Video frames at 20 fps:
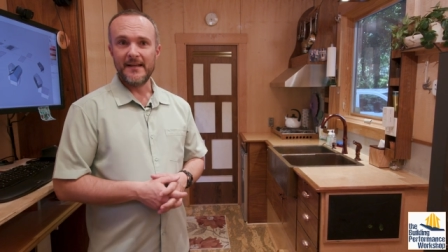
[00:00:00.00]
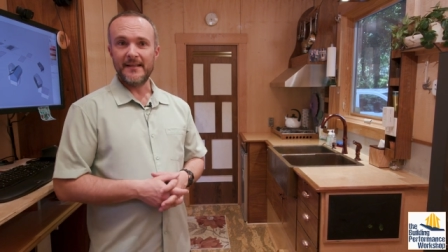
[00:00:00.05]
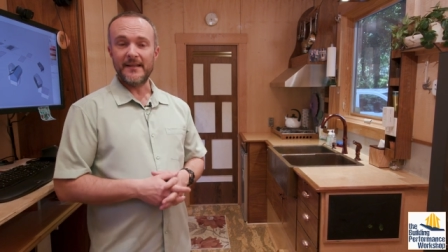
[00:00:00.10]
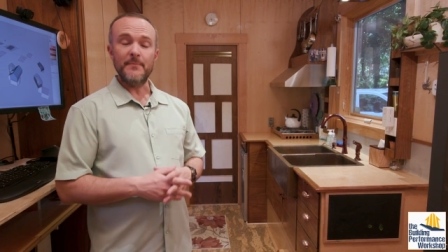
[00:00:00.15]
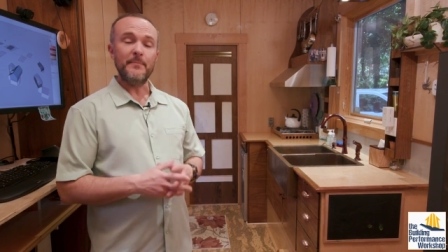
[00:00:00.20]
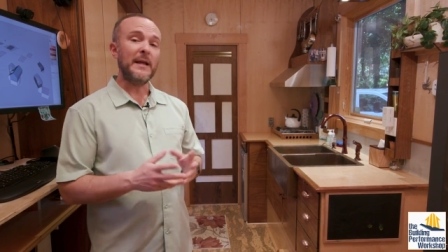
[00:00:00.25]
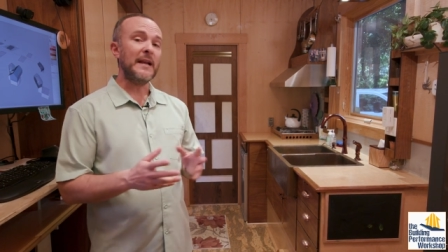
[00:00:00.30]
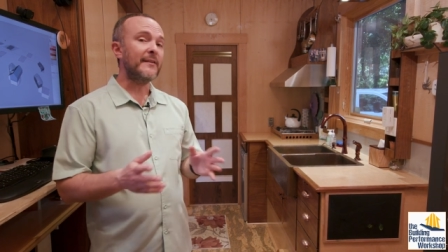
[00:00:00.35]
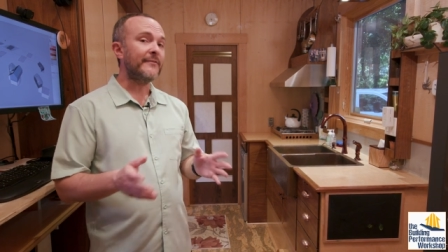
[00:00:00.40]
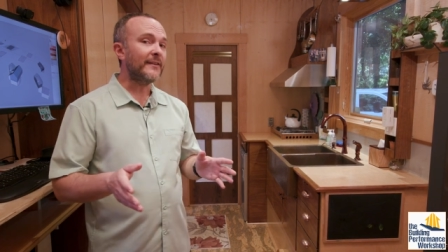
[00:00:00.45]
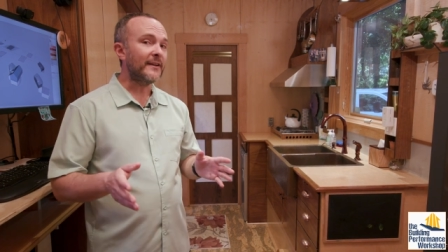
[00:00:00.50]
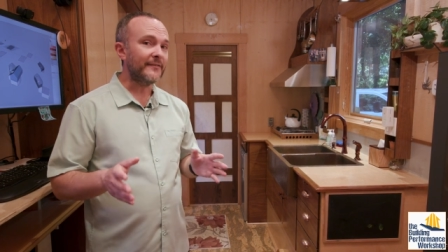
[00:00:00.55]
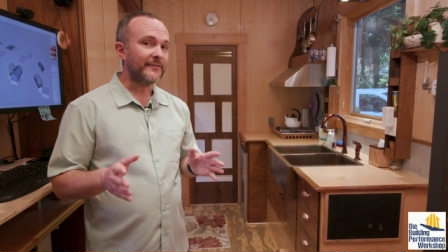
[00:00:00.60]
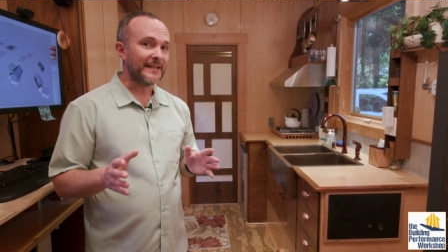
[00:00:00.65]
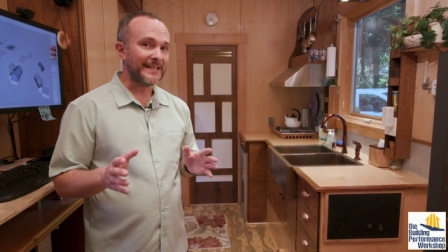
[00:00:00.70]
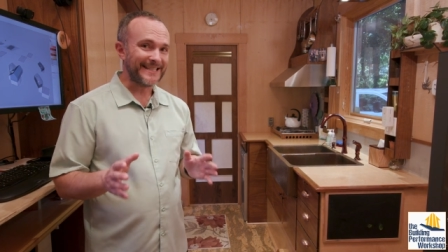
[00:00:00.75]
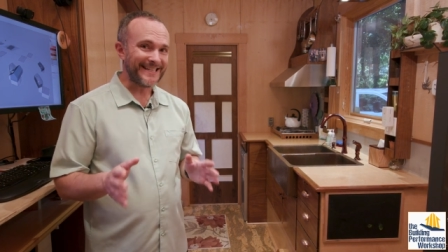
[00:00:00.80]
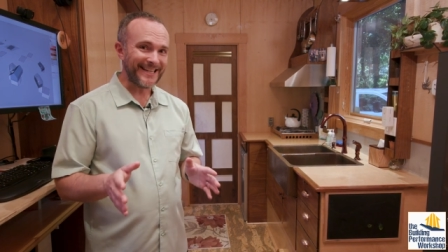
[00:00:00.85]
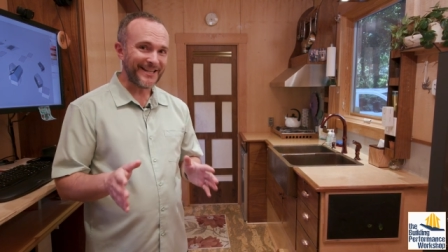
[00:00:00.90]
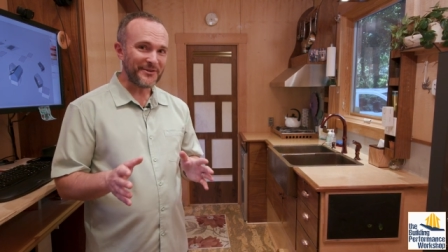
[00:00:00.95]
The benefit of
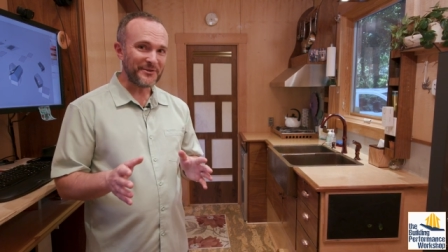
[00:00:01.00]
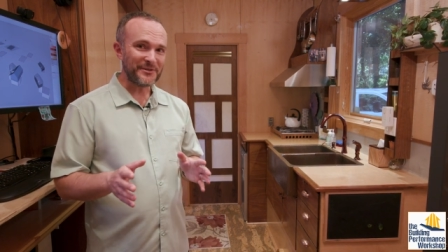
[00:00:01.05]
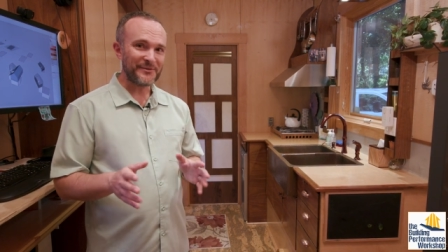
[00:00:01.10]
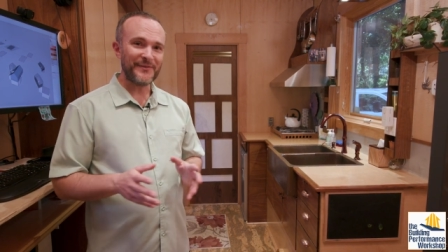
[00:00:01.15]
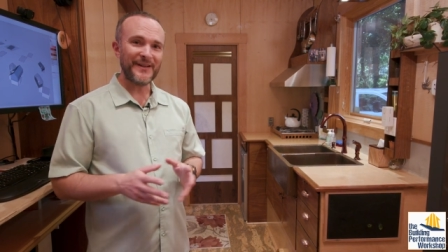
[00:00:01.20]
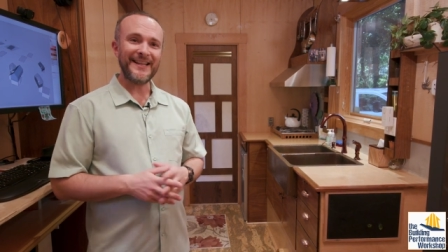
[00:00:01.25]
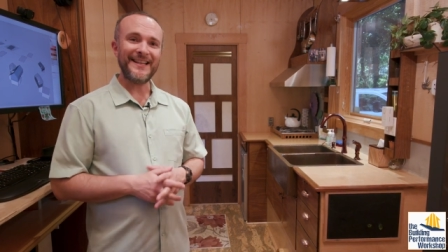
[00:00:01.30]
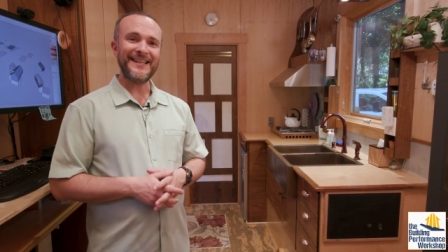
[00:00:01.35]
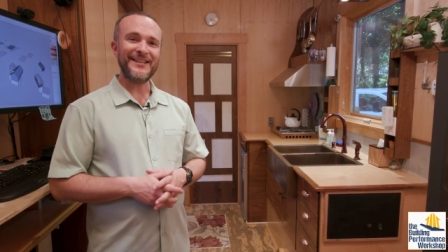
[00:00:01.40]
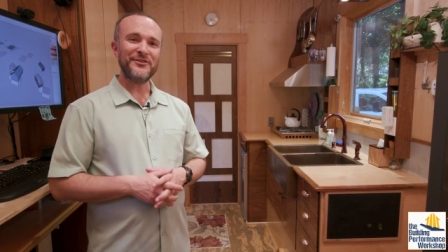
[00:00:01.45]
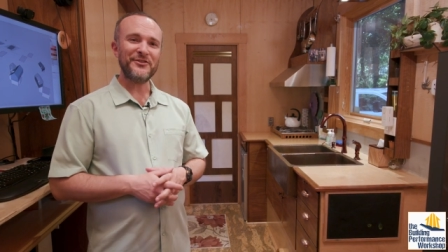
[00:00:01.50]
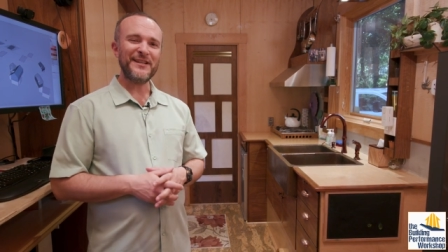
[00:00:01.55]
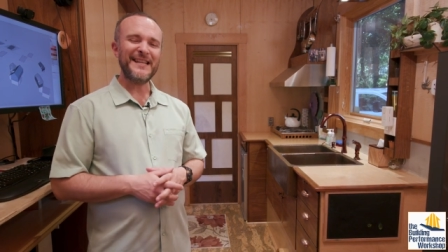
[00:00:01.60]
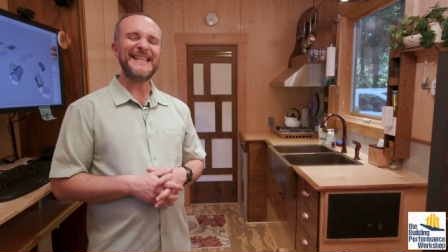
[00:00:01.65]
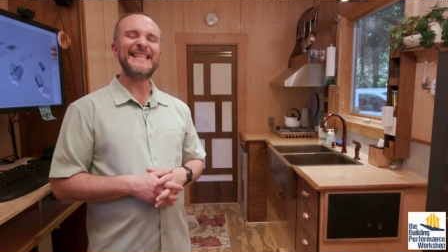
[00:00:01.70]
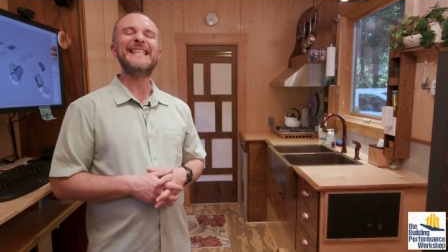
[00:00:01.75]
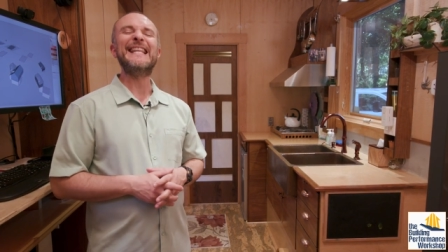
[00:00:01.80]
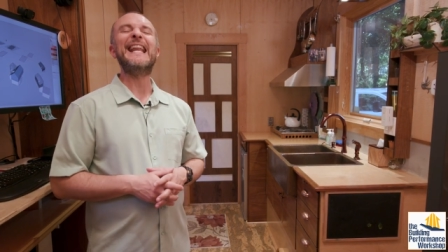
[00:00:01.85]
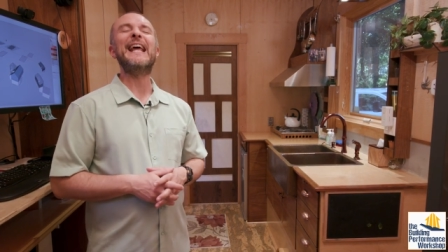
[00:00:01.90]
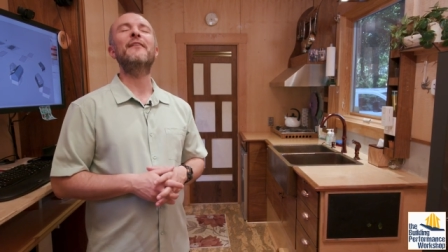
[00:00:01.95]
continuous ventilation
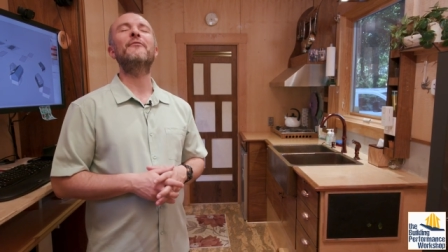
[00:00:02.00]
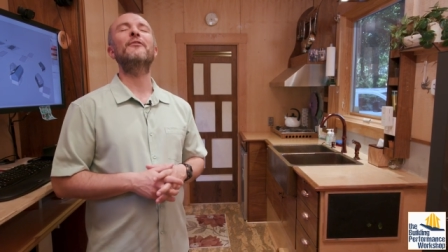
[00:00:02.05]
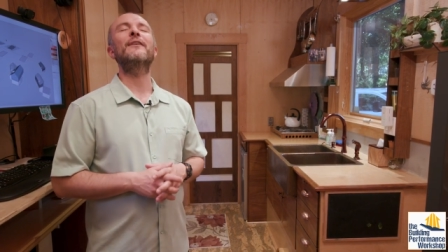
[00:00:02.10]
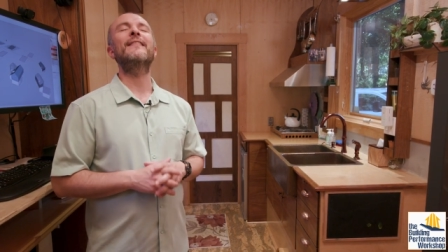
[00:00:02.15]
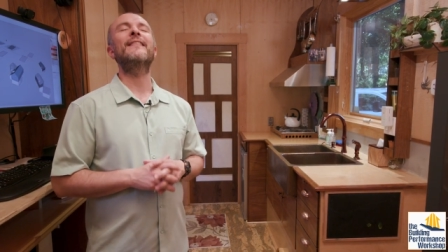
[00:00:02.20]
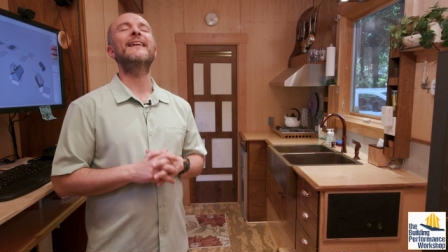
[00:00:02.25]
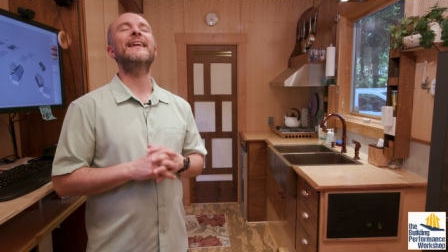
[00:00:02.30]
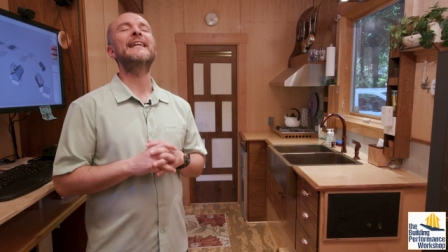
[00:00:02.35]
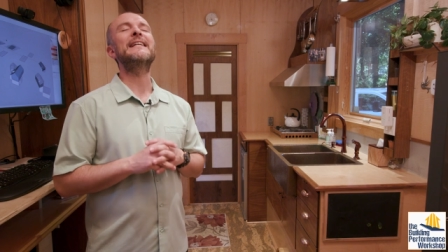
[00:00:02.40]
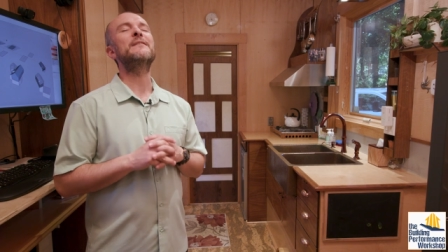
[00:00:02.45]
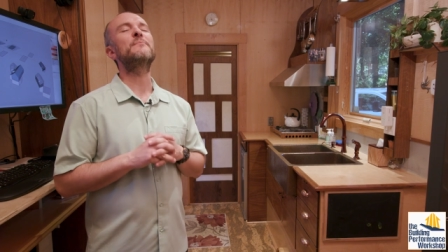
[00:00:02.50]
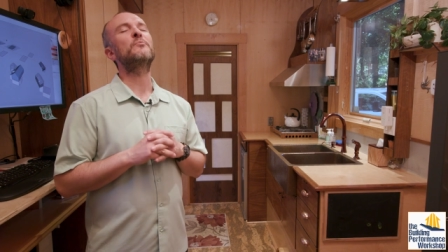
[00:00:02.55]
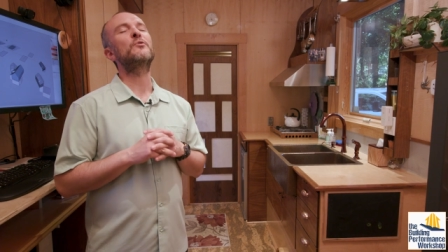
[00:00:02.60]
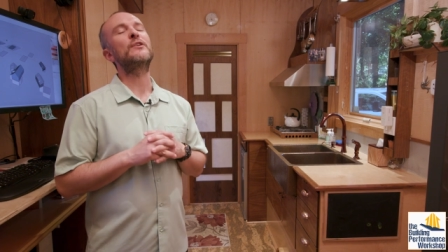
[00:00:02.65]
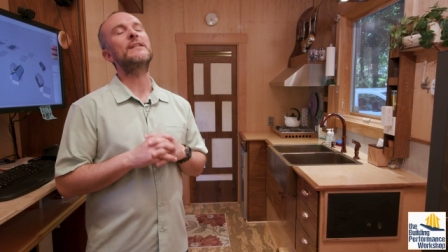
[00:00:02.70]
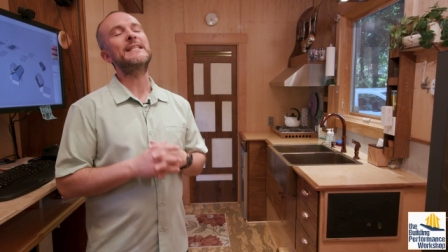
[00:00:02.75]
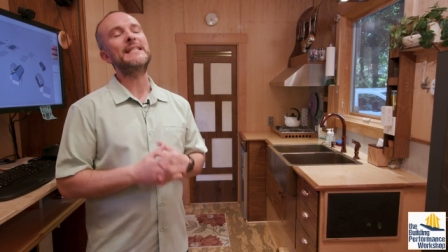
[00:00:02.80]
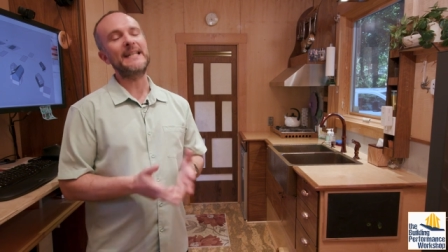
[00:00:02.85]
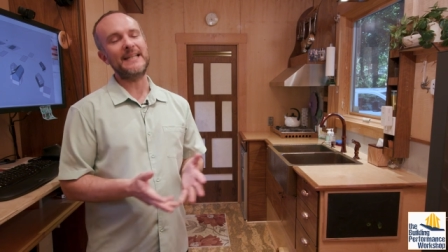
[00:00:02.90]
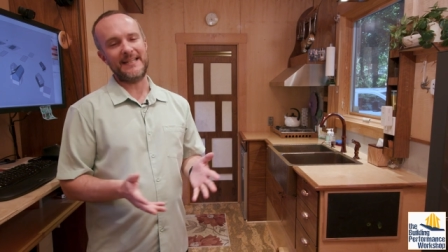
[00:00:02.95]
is that everything is
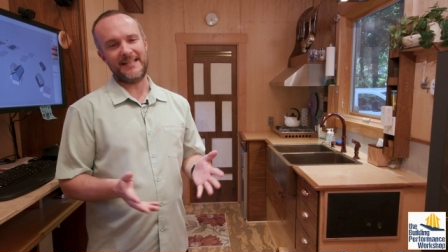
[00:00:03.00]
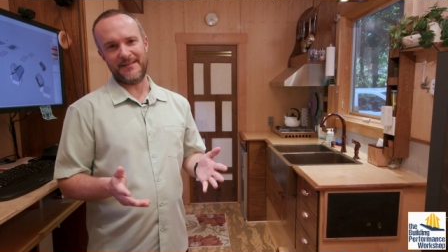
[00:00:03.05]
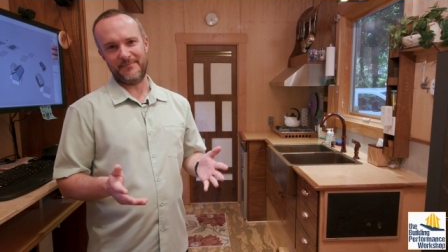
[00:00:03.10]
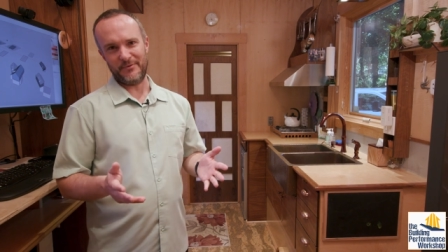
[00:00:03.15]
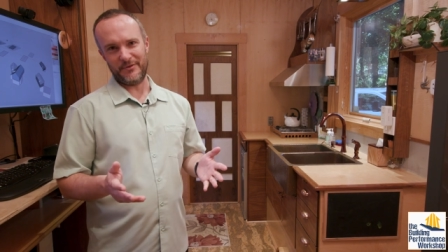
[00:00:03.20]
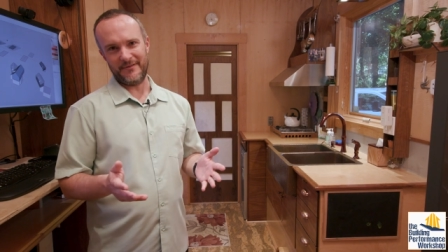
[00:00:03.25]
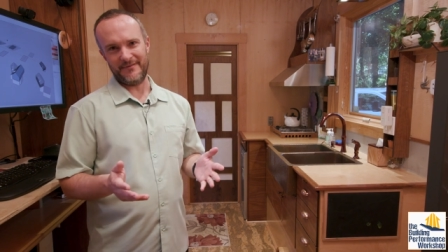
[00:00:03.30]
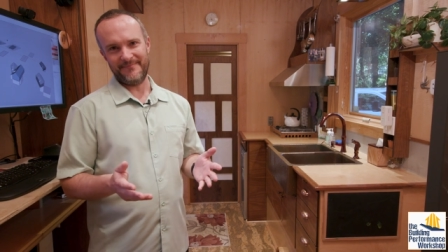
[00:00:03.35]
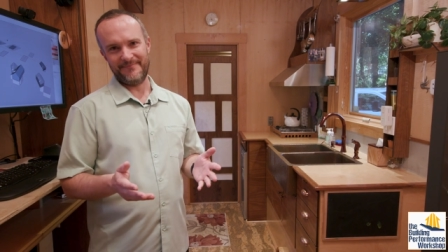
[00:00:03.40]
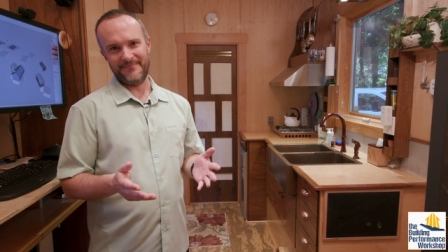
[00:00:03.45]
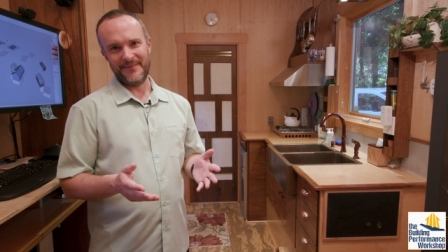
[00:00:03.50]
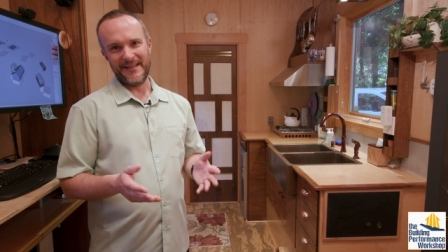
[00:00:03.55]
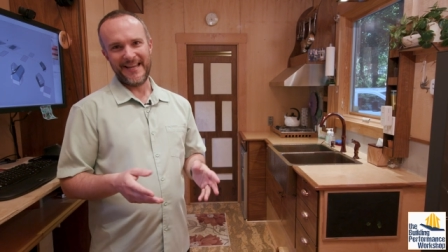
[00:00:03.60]
predictable.